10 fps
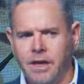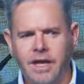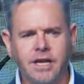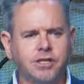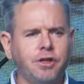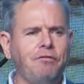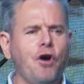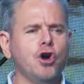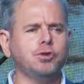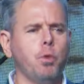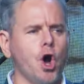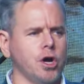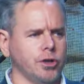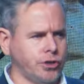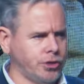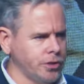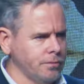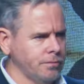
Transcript: It's the first words of